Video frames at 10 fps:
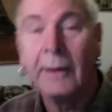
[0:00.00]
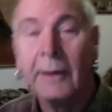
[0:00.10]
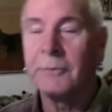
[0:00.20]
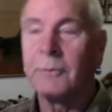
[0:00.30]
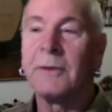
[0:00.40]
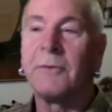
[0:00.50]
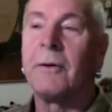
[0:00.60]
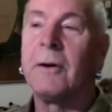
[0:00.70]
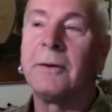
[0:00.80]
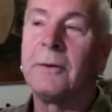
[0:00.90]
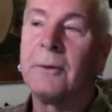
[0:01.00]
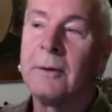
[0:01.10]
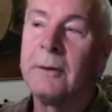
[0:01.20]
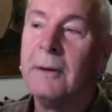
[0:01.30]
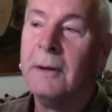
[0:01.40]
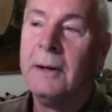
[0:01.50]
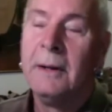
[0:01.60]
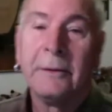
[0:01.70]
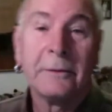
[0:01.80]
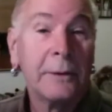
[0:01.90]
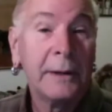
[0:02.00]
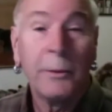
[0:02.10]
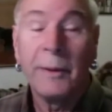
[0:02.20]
I was really drawn to her, and so anyway,